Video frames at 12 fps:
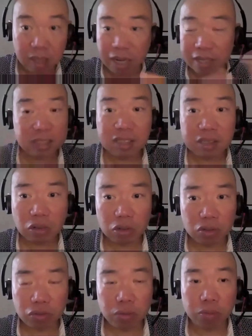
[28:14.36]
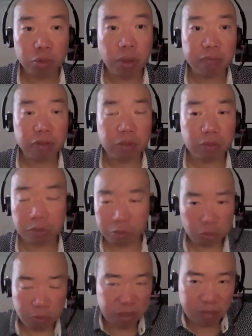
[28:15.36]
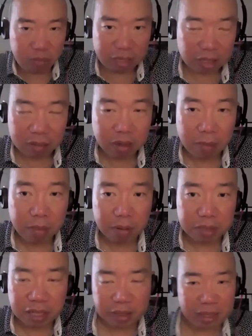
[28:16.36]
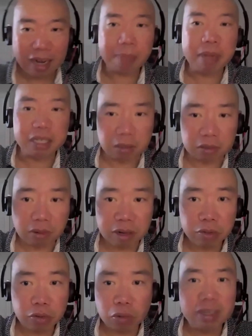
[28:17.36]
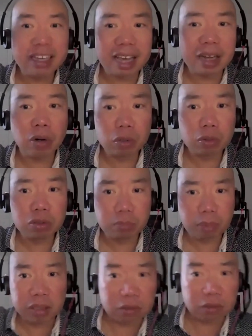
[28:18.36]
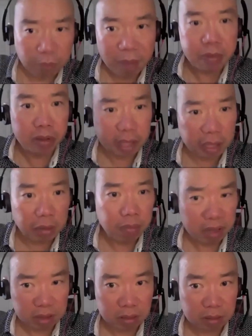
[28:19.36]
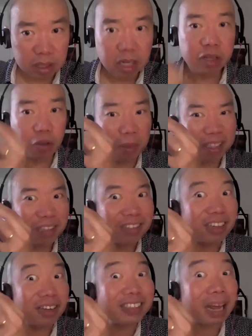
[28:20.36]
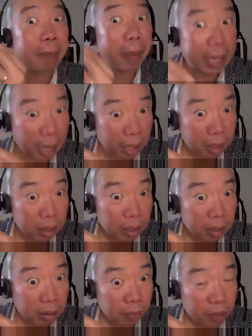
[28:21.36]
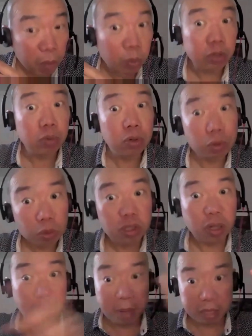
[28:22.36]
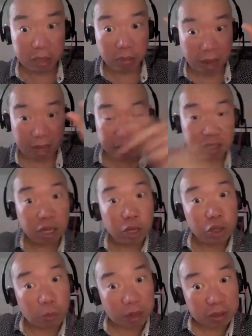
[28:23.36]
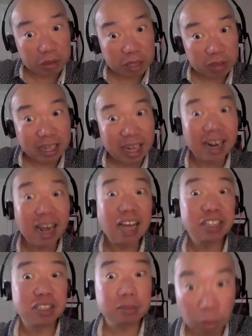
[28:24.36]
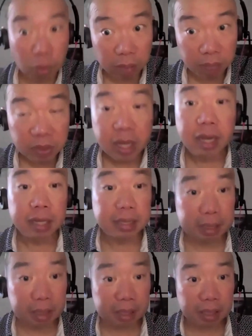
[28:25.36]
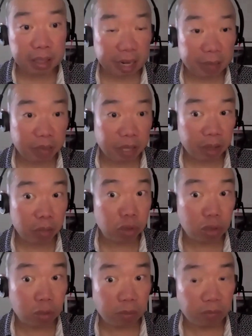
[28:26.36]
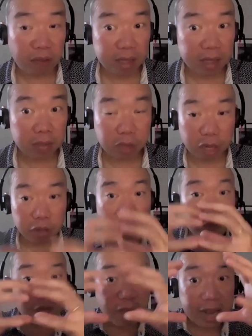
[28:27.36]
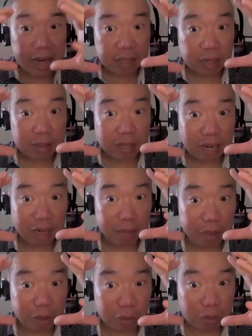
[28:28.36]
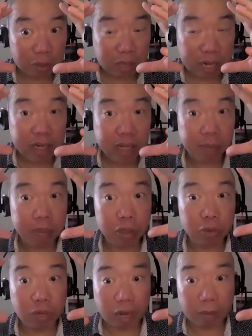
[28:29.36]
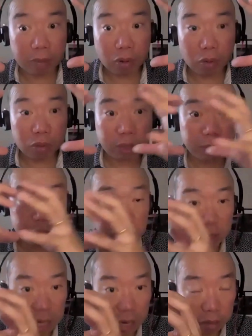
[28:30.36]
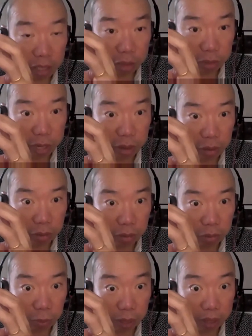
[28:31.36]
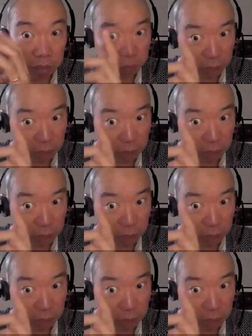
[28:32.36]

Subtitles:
And this is not true. You have to, the number of cells, they're like muscles, right? You don't gain or lose muscles by building muscles. Your muscle cells get bigger. And when you lose muscle mass, your muscle cells get smaller. This is the same thing to do with fat. Okay, your fat cells are like balloons, and they balloon up or they balloon down as you gain or lose weight.